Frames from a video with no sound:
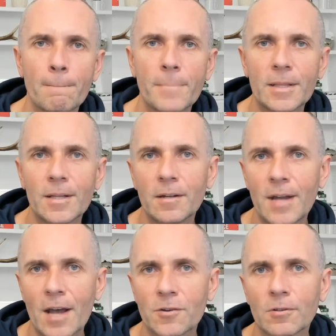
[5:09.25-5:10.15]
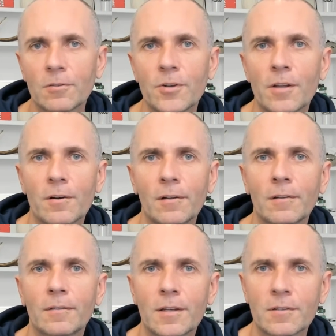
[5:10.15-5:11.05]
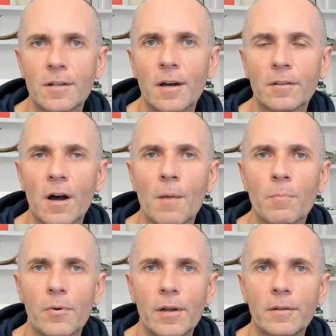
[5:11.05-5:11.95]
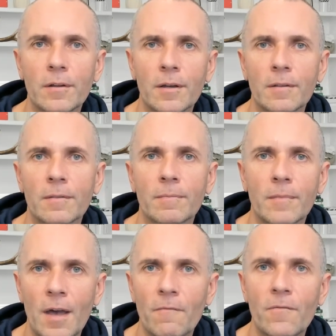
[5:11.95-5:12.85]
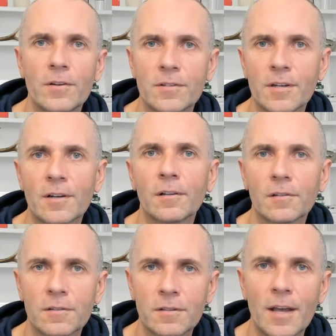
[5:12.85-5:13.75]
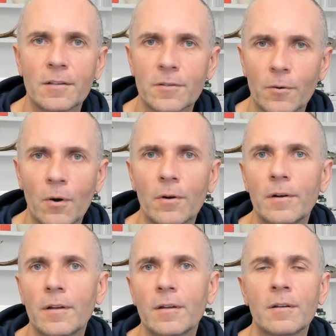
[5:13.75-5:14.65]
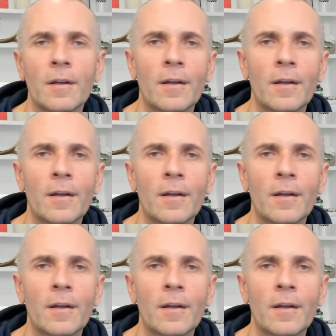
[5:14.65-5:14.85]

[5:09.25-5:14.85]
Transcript: But then National General does not operate in every single state. So only